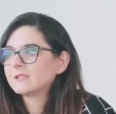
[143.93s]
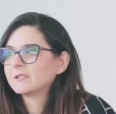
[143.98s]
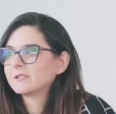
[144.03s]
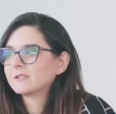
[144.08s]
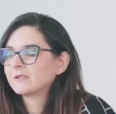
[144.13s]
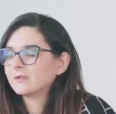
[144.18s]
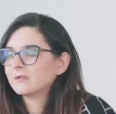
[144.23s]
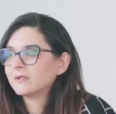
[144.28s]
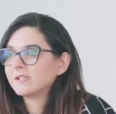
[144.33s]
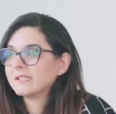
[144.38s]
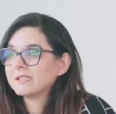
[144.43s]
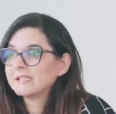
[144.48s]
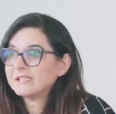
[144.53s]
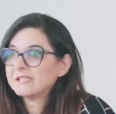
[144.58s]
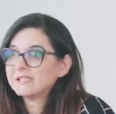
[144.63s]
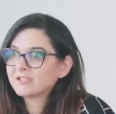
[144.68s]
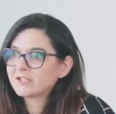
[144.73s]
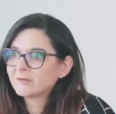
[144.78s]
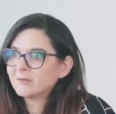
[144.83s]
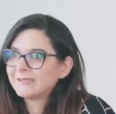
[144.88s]
So it
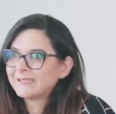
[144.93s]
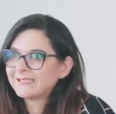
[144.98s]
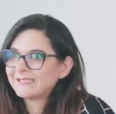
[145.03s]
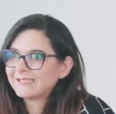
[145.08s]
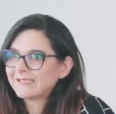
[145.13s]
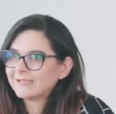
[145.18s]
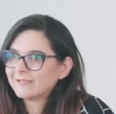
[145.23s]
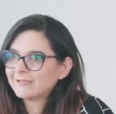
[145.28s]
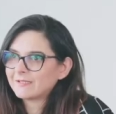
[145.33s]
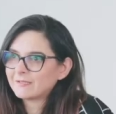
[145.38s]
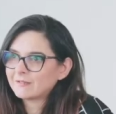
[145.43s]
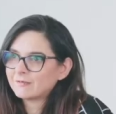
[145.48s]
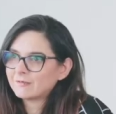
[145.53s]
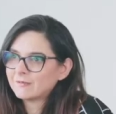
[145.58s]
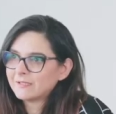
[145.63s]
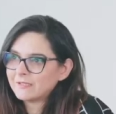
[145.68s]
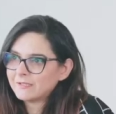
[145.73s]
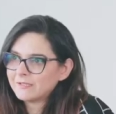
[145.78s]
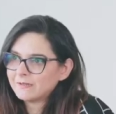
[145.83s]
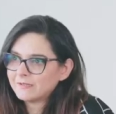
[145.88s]
needs to be detected
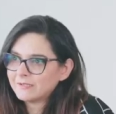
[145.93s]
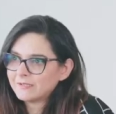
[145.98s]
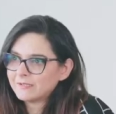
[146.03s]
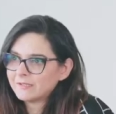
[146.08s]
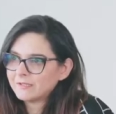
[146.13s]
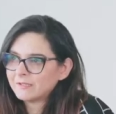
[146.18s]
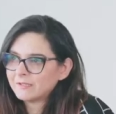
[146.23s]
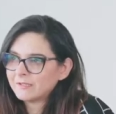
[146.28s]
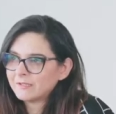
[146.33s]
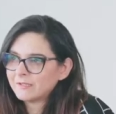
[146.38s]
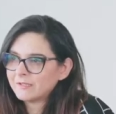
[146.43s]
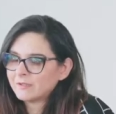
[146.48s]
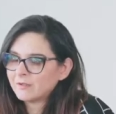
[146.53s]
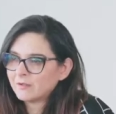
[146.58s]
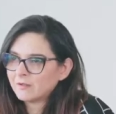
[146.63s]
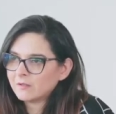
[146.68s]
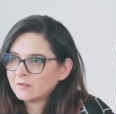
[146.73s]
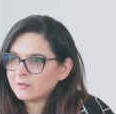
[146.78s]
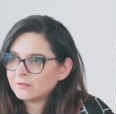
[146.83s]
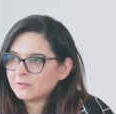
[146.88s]
really, really early
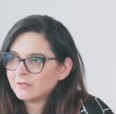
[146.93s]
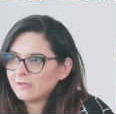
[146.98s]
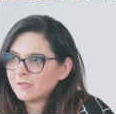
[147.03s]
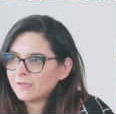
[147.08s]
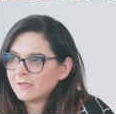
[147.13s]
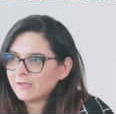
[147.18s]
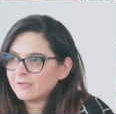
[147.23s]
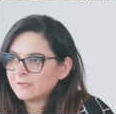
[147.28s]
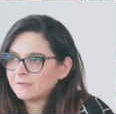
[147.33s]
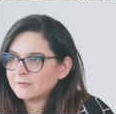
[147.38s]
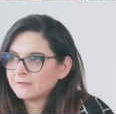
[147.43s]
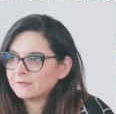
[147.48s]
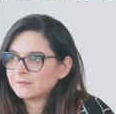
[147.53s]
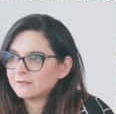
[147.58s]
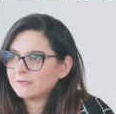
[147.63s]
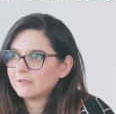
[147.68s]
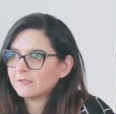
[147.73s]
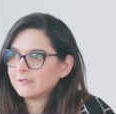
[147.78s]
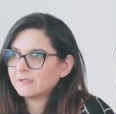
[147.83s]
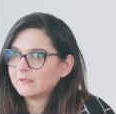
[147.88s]
on,
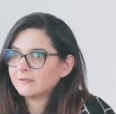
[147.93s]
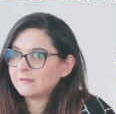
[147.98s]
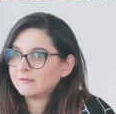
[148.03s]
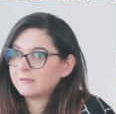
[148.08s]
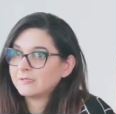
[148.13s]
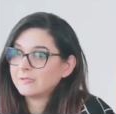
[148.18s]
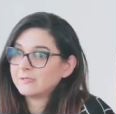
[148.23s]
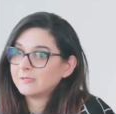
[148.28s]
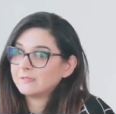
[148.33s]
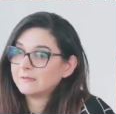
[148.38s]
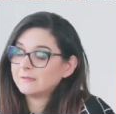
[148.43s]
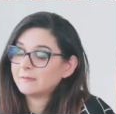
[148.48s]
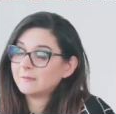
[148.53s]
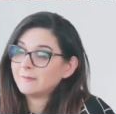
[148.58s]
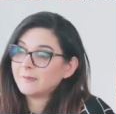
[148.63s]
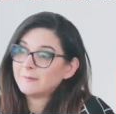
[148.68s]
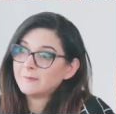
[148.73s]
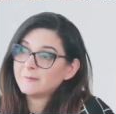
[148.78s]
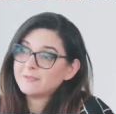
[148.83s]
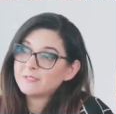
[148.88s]
and uh, the the
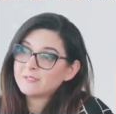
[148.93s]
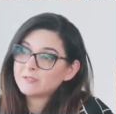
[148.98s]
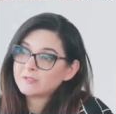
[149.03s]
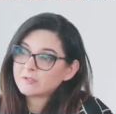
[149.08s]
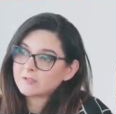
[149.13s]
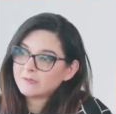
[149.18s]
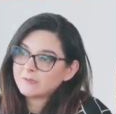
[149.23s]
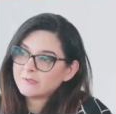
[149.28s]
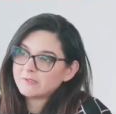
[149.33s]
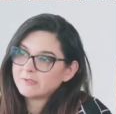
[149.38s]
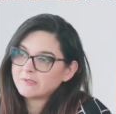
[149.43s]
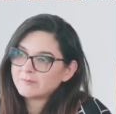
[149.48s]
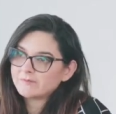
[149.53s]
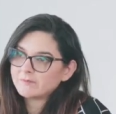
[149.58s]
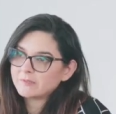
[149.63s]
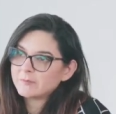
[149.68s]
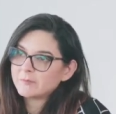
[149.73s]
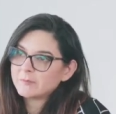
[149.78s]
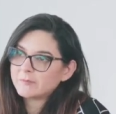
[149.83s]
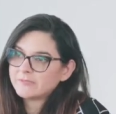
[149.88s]
baby needs to be
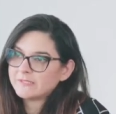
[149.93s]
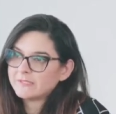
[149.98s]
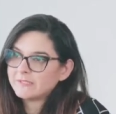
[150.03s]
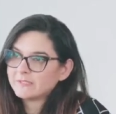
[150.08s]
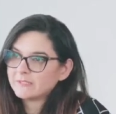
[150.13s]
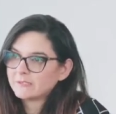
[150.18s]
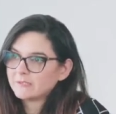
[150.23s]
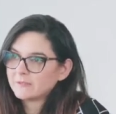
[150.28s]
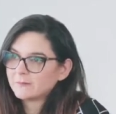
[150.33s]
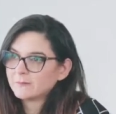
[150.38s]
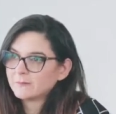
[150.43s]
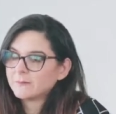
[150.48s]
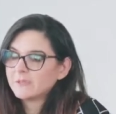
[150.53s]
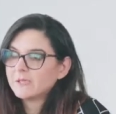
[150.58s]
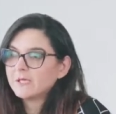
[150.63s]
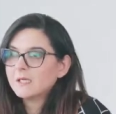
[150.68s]
delivered preterm.